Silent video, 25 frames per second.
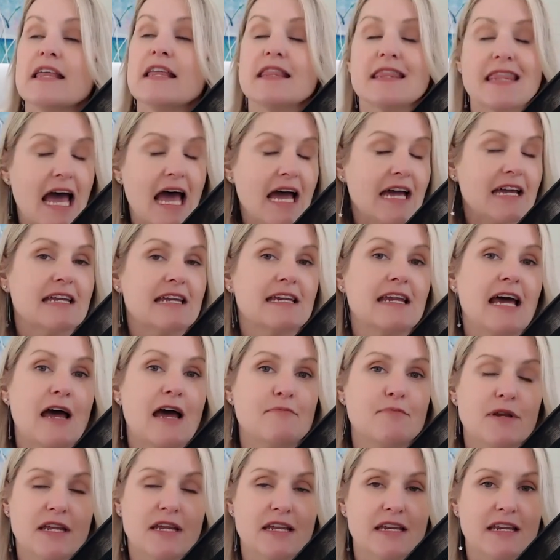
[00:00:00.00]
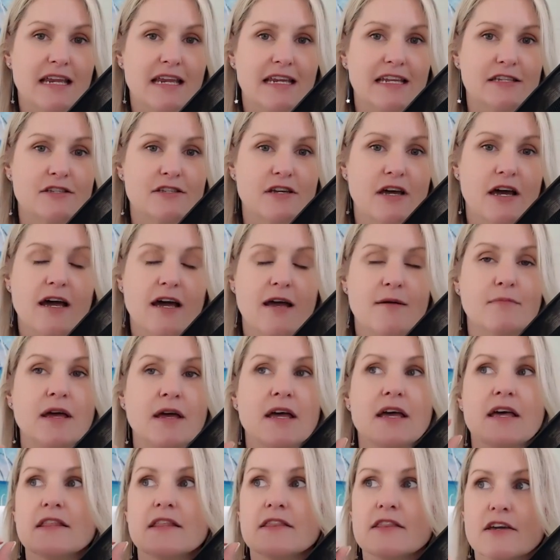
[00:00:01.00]
That can happen at any time.
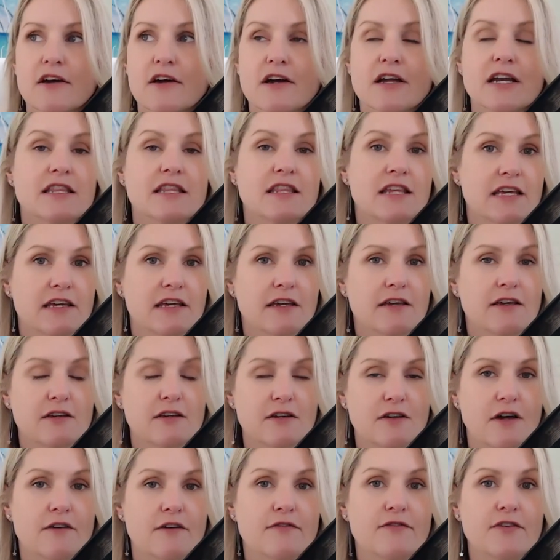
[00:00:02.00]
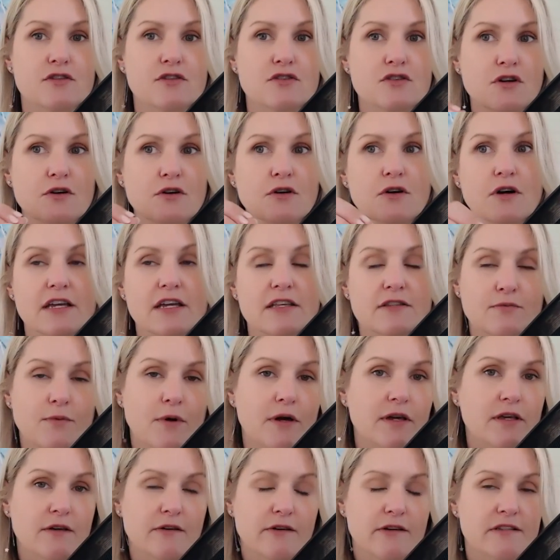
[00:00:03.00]
The only thing you can know for sure is
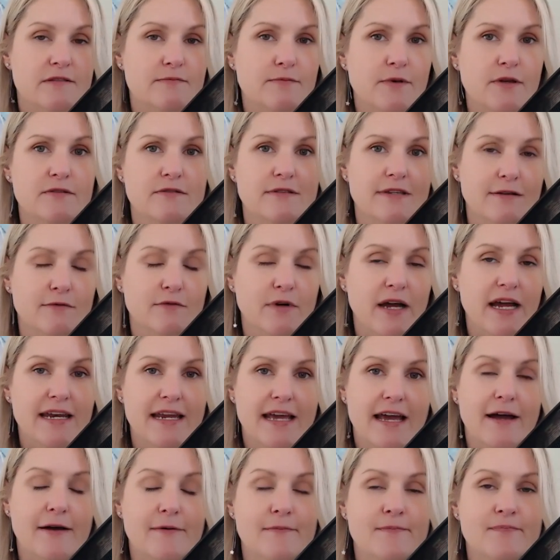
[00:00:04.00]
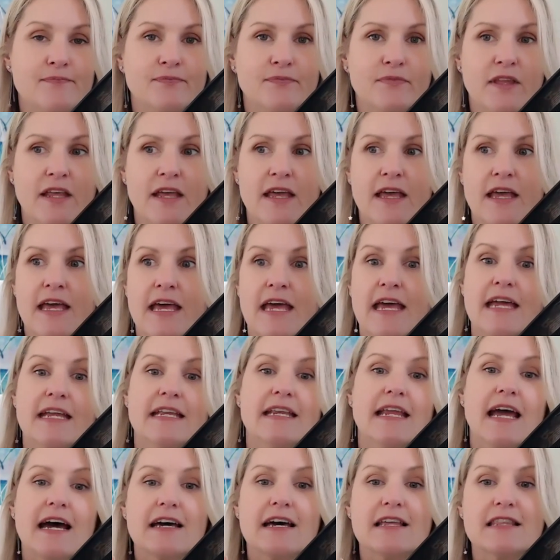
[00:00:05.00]
what you're experiencing right now.
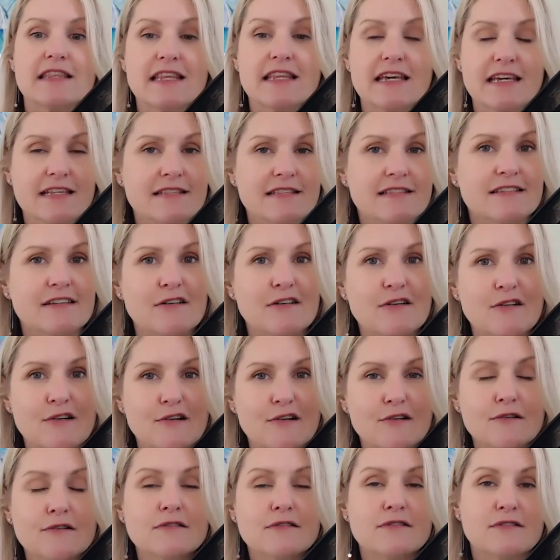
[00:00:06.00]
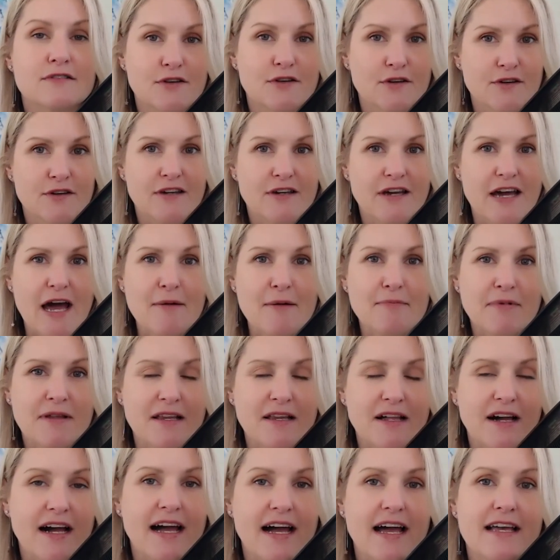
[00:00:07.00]
Now, this also
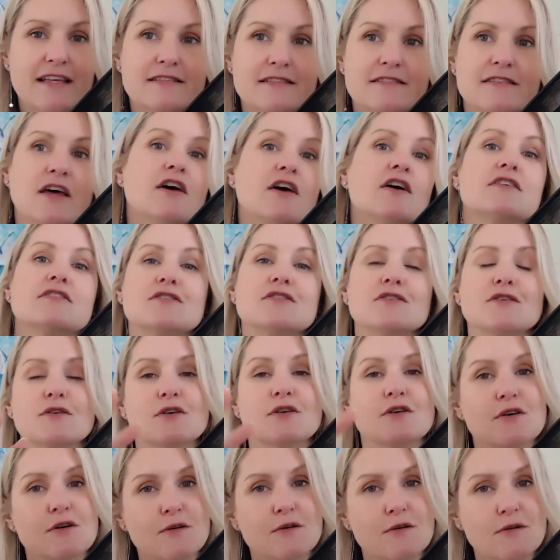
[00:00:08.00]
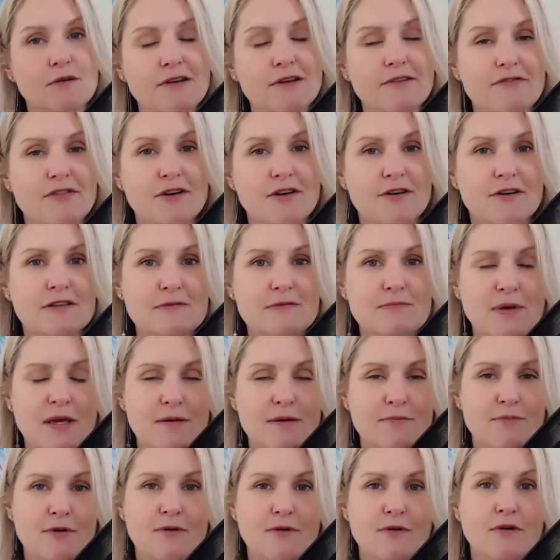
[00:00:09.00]
applies to all of those
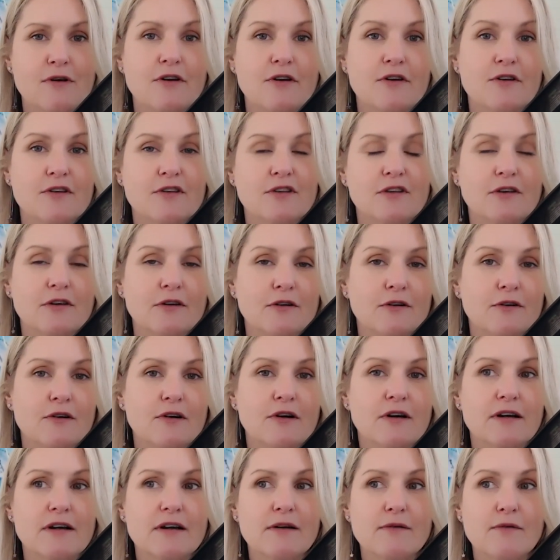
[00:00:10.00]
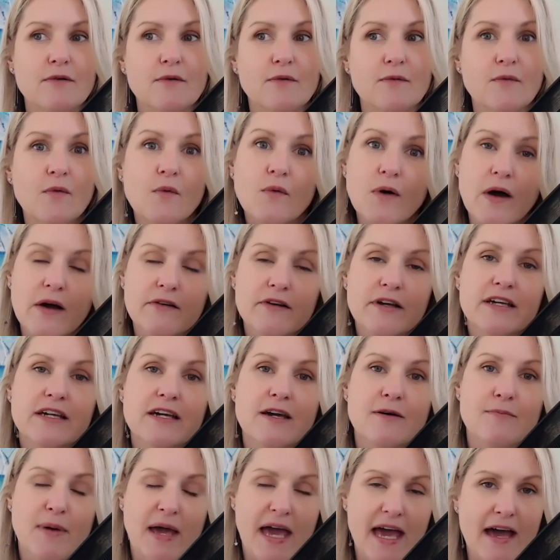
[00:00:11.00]
people who you're worrying
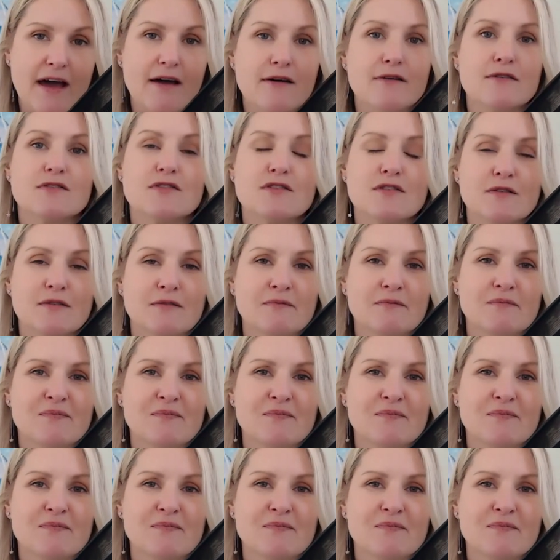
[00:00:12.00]
about